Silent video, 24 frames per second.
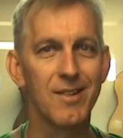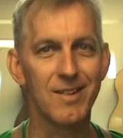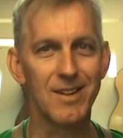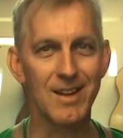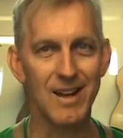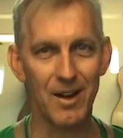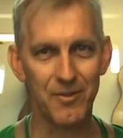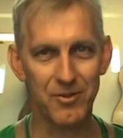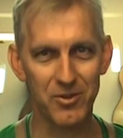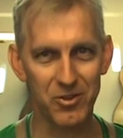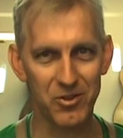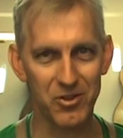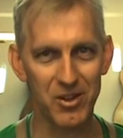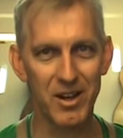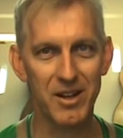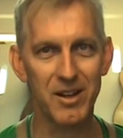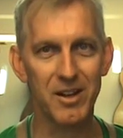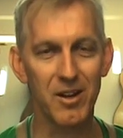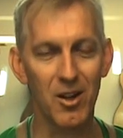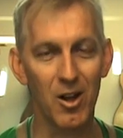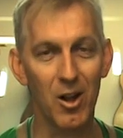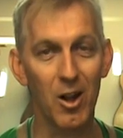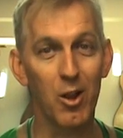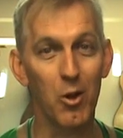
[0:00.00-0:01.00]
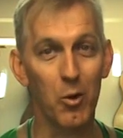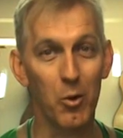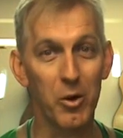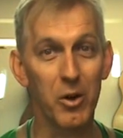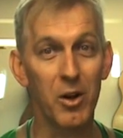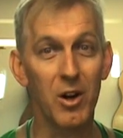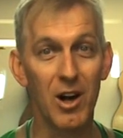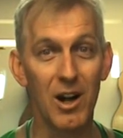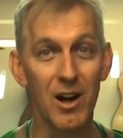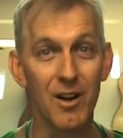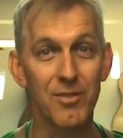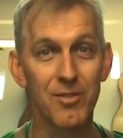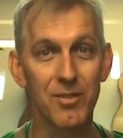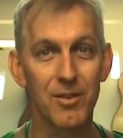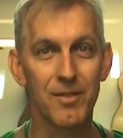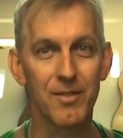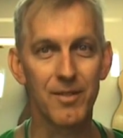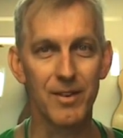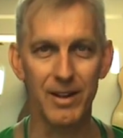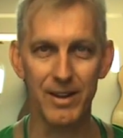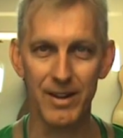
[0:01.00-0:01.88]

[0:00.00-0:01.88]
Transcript: you have to sand it all the way off,